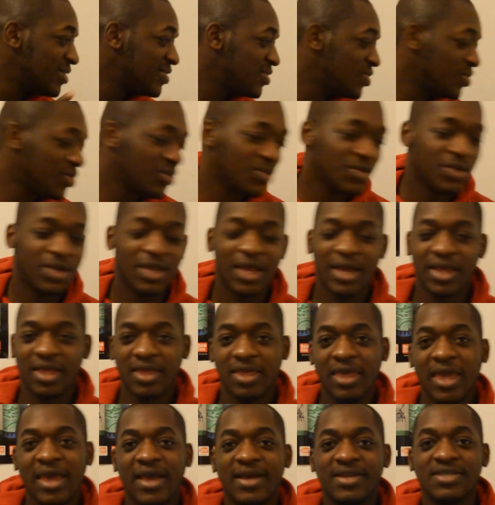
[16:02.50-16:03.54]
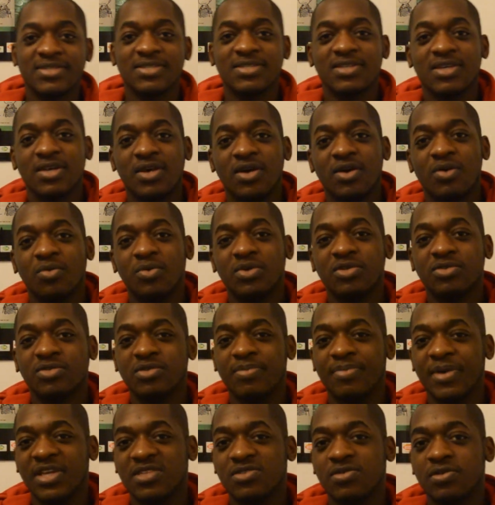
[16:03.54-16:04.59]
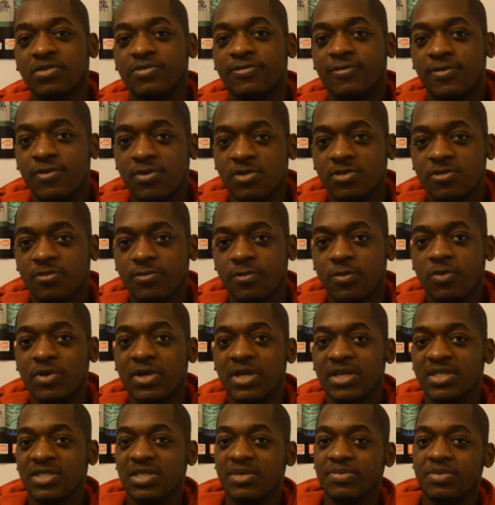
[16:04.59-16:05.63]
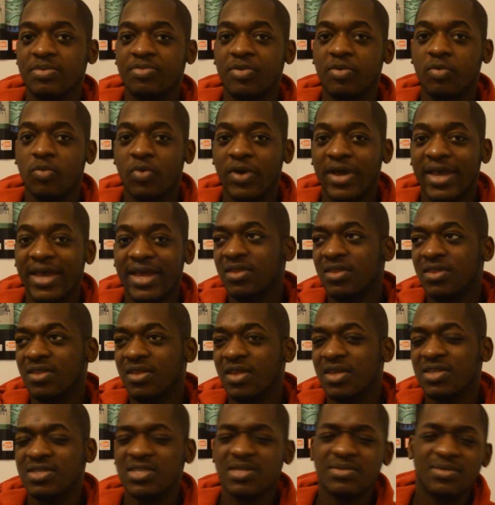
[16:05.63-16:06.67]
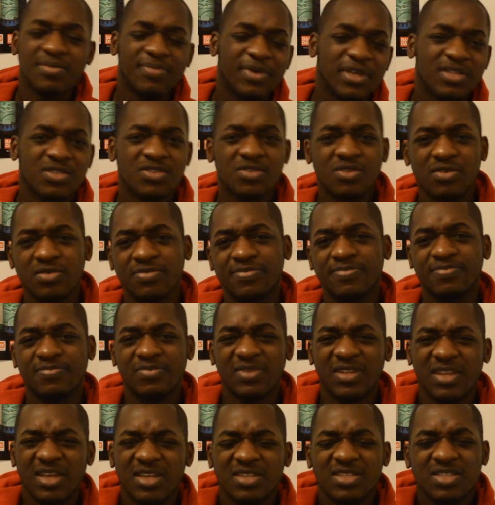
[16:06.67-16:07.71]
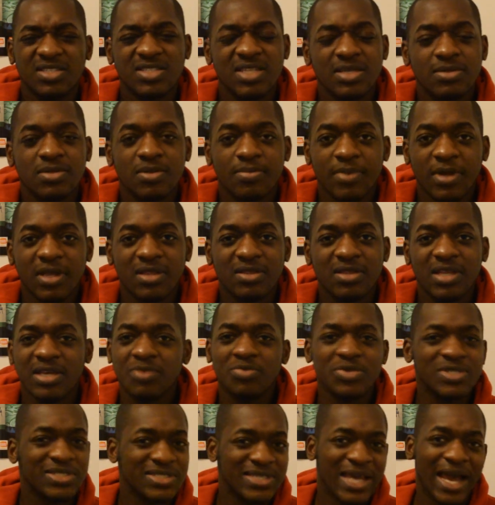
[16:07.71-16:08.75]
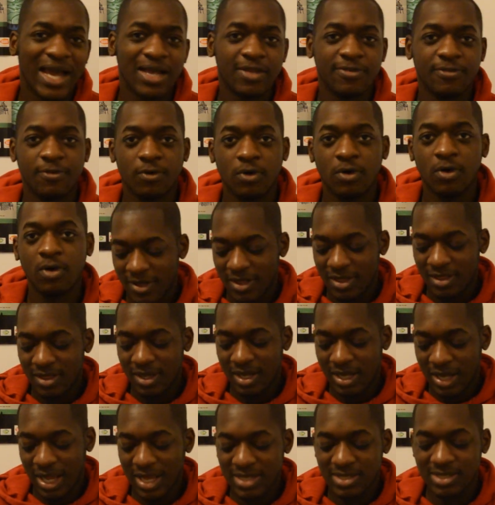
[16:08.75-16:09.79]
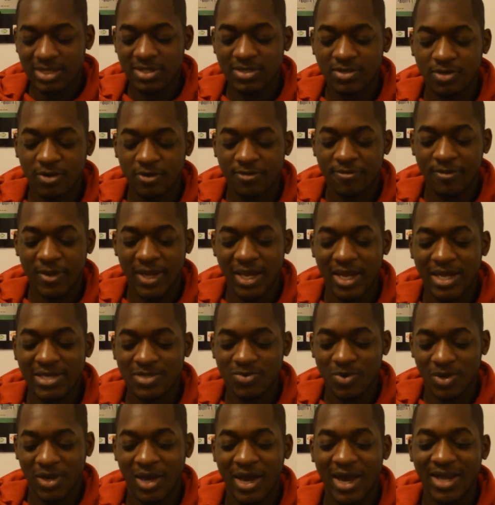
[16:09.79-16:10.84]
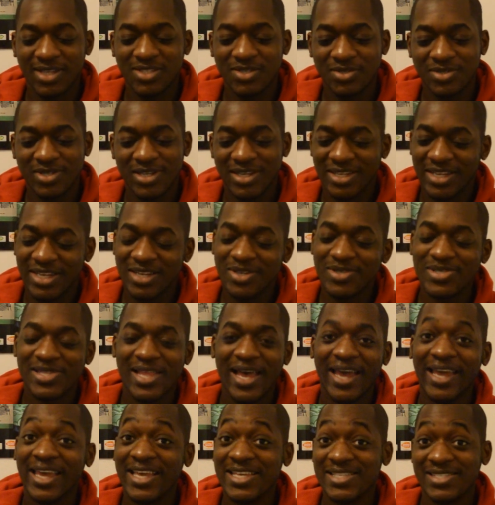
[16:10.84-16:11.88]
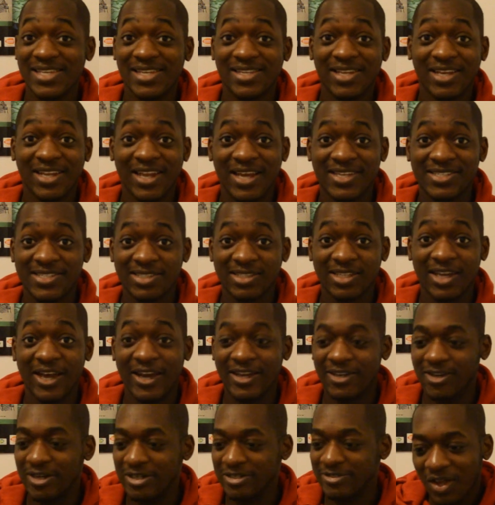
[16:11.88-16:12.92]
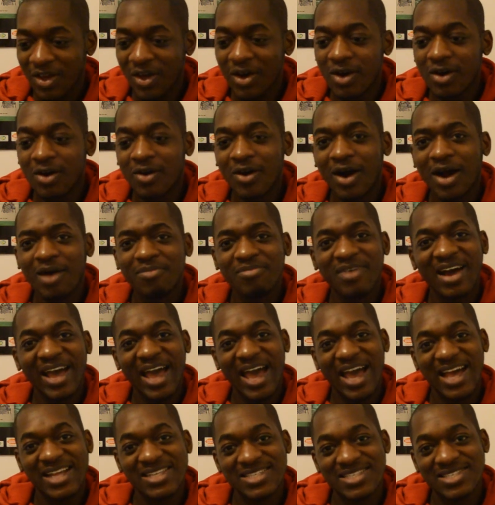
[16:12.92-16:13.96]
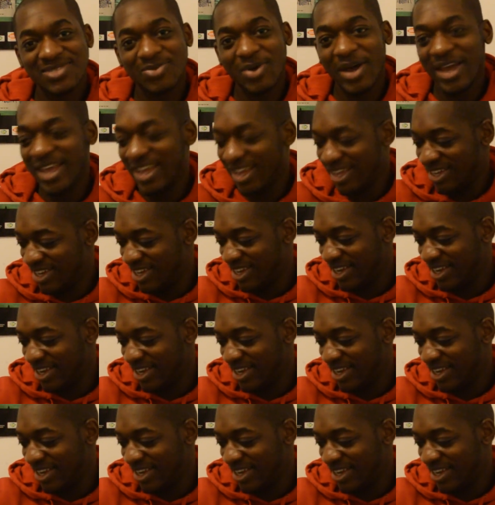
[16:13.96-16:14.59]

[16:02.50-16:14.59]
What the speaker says: into like a kiss, which was a bit too forceful and it seemed a bit weird. It just seemed a bit, it wasn't tactful. The classic sort of thing is what Kaito did. He said the classic line of, "Oh, are my hands sweaty?" And